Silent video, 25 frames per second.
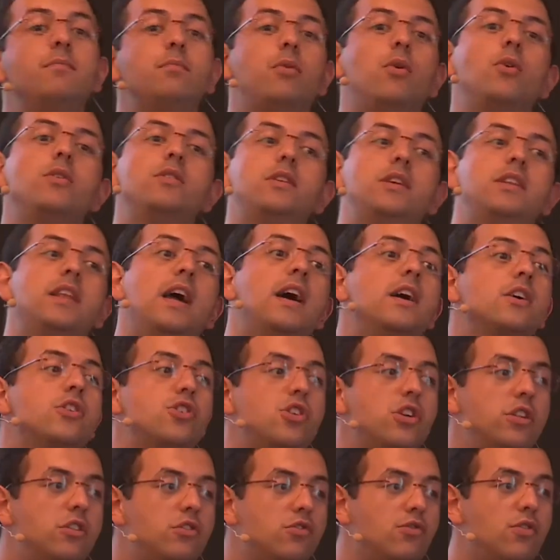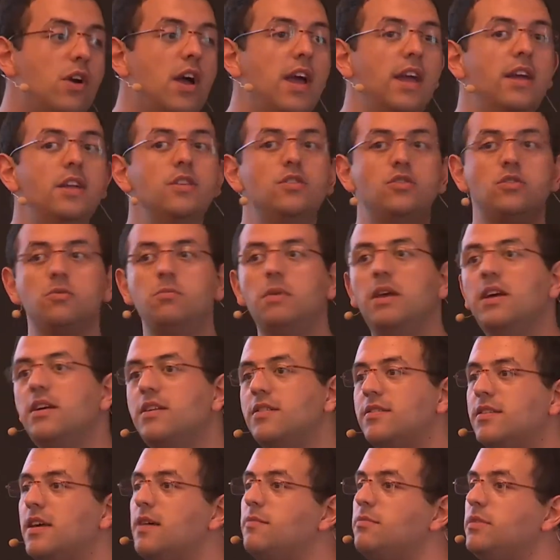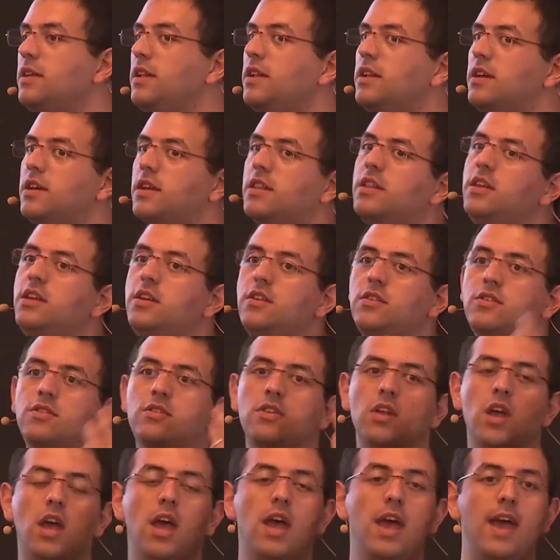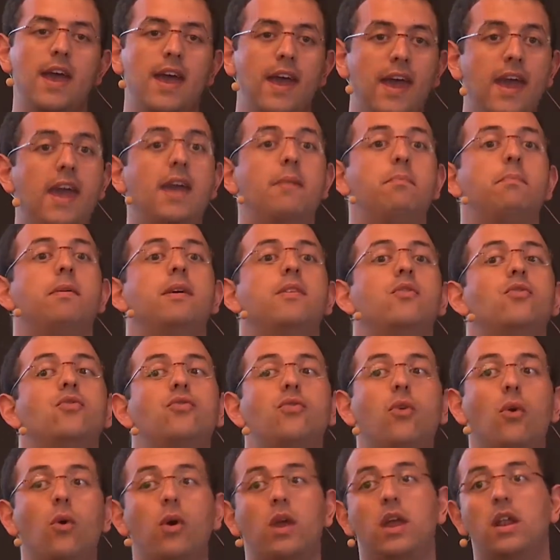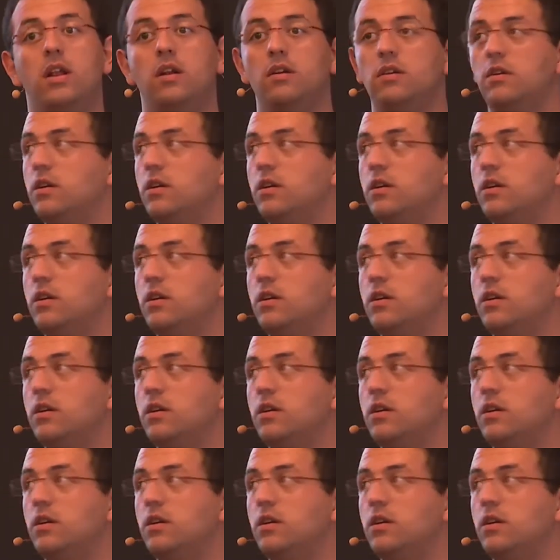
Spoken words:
point in actually trying to make something like this happen for you.